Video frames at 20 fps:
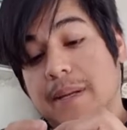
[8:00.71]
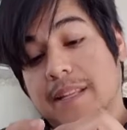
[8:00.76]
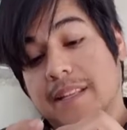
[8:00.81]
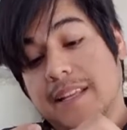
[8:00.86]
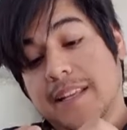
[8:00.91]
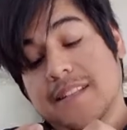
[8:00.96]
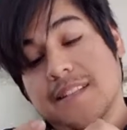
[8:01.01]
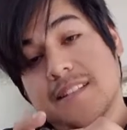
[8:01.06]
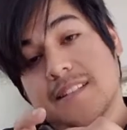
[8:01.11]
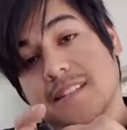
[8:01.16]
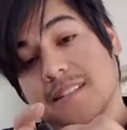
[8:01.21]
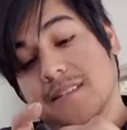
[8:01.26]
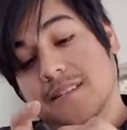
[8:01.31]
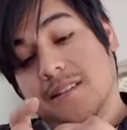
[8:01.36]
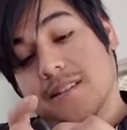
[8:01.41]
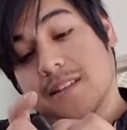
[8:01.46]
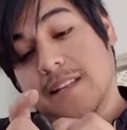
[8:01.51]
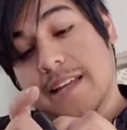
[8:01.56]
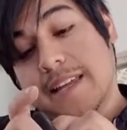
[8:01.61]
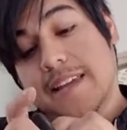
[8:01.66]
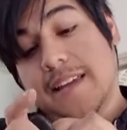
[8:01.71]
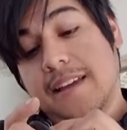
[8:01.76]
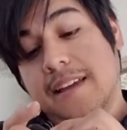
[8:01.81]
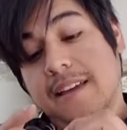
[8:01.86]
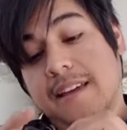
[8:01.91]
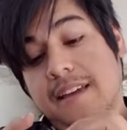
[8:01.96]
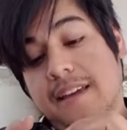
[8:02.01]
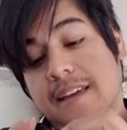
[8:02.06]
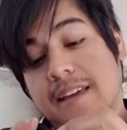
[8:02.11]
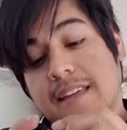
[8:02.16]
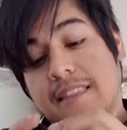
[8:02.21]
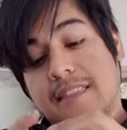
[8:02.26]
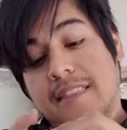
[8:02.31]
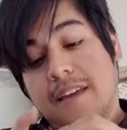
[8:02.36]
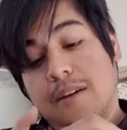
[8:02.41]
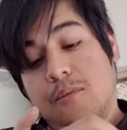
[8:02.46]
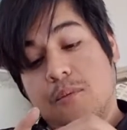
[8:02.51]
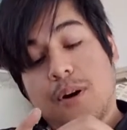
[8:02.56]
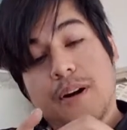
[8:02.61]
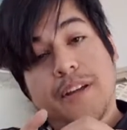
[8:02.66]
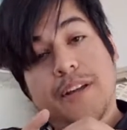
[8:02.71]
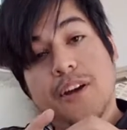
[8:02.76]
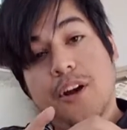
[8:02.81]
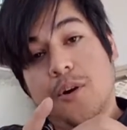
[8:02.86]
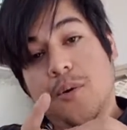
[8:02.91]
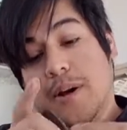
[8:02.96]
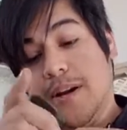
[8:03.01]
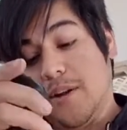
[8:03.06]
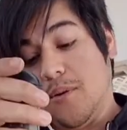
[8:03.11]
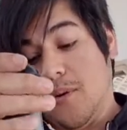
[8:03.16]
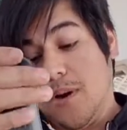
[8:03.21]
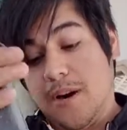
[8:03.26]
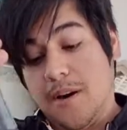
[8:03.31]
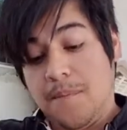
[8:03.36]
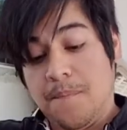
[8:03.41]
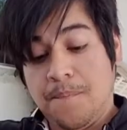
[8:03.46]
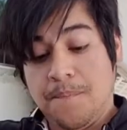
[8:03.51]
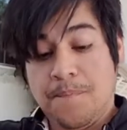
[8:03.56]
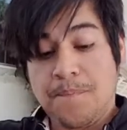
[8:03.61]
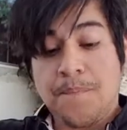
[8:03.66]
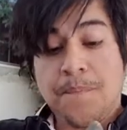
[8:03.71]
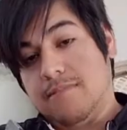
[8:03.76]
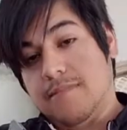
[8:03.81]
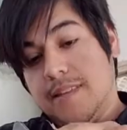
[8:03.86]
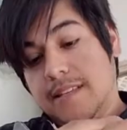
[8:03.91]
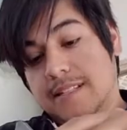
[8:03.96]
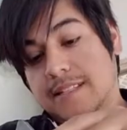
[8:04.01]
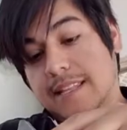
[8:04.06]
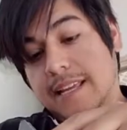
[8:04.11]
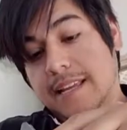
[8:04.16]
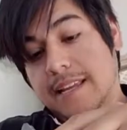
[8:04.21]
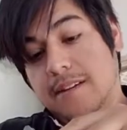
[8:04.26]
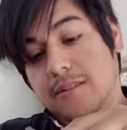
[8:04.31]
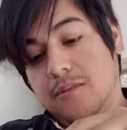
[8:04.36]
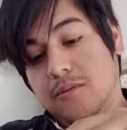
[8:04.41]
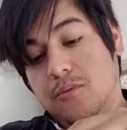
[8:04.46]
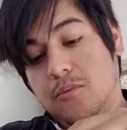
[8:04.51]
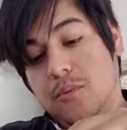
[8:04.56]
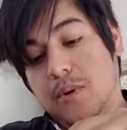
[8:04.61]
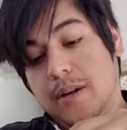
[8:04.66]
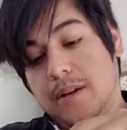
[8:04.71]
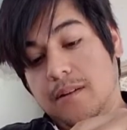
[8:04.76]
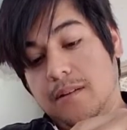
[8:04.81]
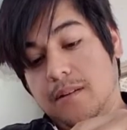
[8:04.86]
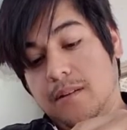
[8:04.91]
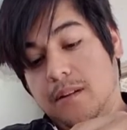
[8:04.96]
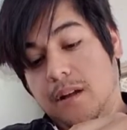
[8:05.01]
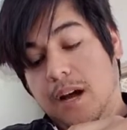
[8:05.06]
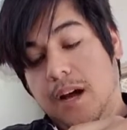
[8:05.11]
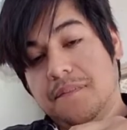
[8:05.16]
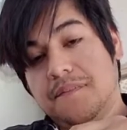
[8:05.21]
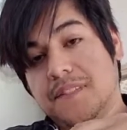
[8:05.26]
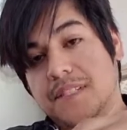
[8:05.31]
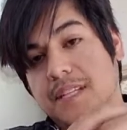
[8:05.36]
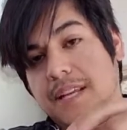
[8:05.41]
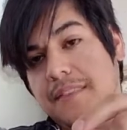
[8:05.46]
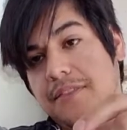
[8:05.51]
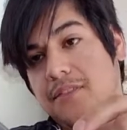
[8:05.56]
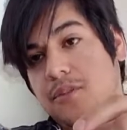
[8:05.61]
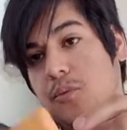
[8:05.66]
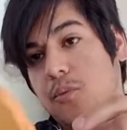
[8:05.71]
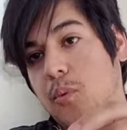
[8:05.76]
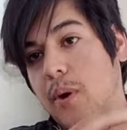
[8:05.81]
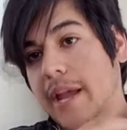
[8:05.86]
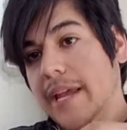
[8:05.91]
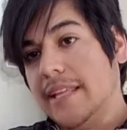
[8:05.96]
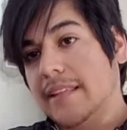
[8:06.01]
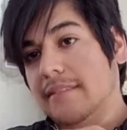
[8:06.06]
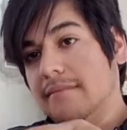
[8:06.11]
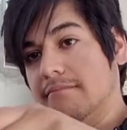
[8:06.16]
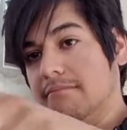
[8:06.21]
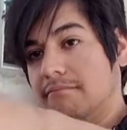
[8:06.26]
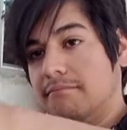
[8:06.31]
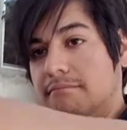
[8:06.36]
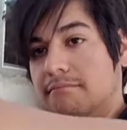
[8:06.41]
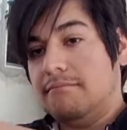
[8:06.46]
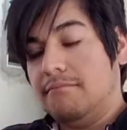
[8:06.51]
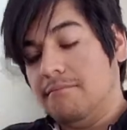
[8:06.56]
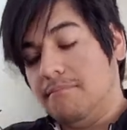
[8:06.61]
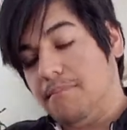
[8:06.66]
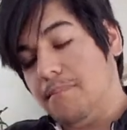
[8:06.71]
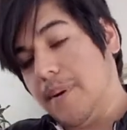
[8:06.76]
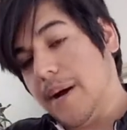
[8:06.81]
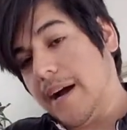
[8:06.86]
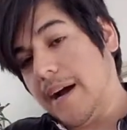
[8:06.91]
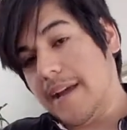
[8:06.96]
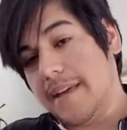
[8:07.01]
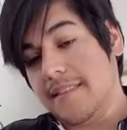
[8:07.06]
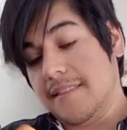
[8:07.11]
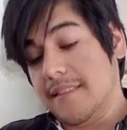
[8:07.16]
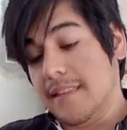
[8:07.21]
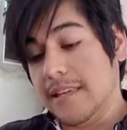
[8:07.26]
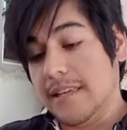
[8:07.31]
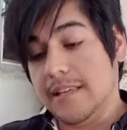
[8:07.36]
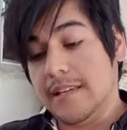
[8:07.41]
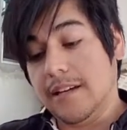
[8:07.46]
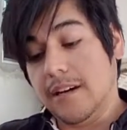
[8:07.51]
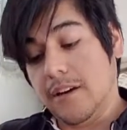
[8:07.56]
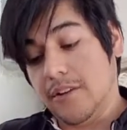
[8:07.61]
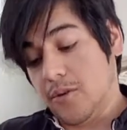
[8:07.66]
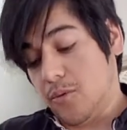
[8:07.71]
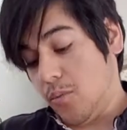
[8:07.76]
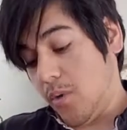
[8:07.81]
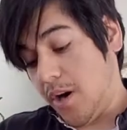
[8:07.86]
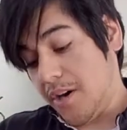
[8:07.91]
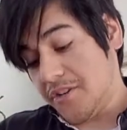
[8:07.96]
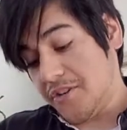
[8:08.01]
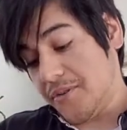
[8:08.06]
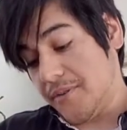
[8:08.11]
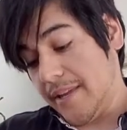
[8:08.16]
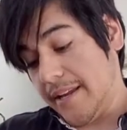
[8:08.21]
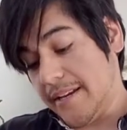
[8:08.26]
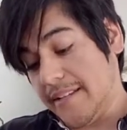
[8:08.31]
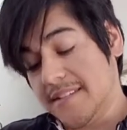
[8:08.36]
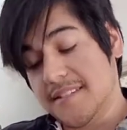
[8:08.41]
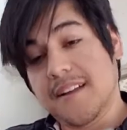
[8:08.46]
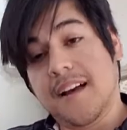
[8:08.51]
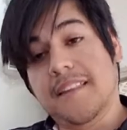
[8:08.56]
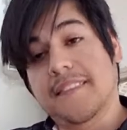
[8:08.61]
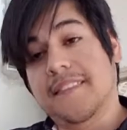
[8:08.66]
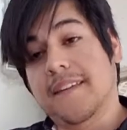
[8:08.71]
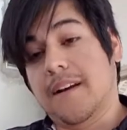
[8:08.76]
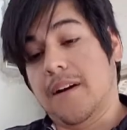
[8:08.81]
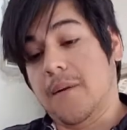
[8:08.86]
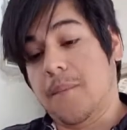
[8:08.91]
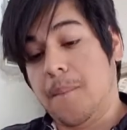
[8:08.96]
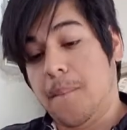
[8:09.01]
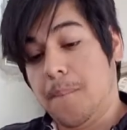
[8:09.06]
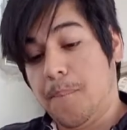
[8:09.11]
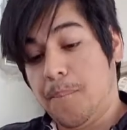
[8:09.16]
but it doesn't look like they want to go anywhere. This thing will offset the weight by the other washer that is not there.